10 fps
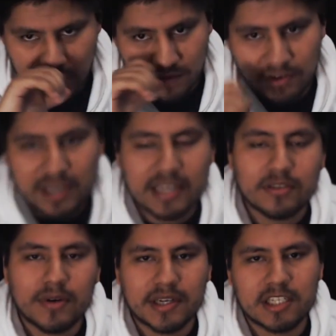For you guys who
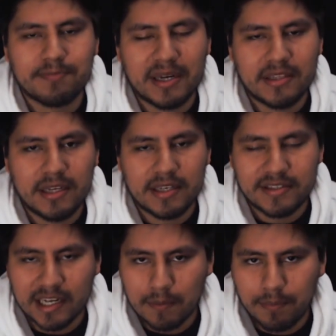are expecting a
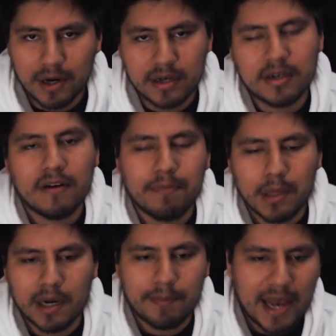second part of
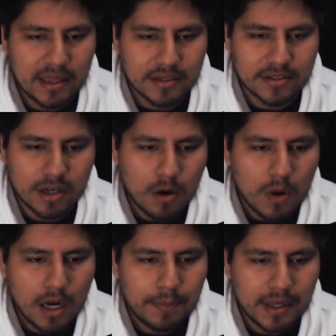Bloody Palace
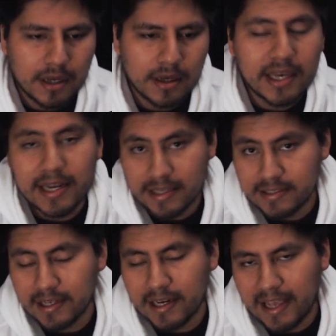co-op, it is
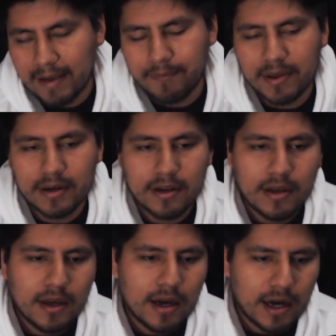gonna happen.
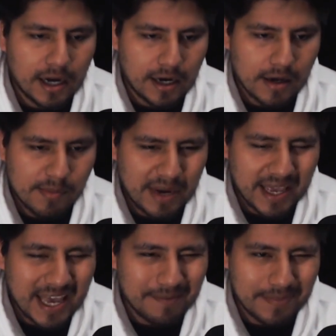It might
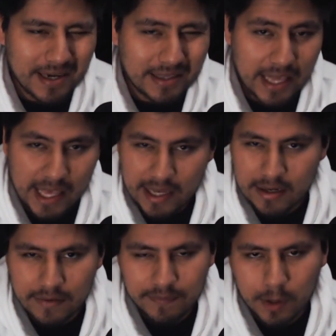happen at the end
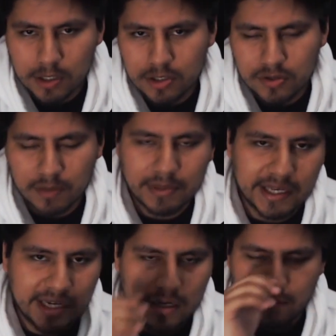of March or the
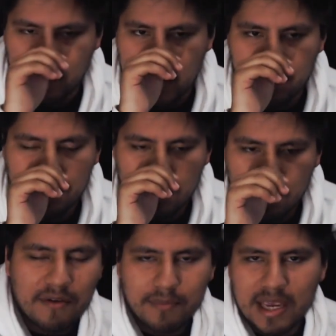beginning of April.
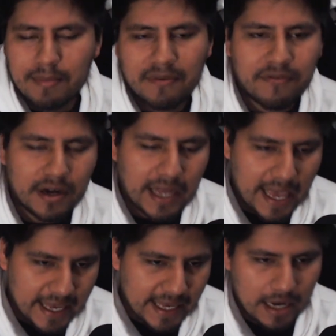Me and my
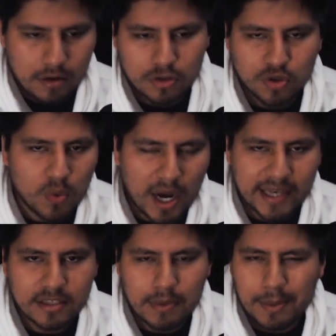friend hang out
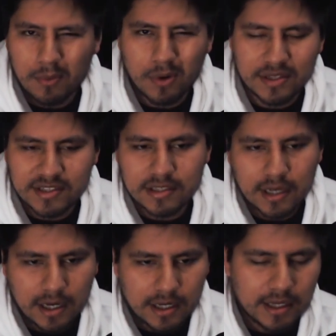twice, maybe once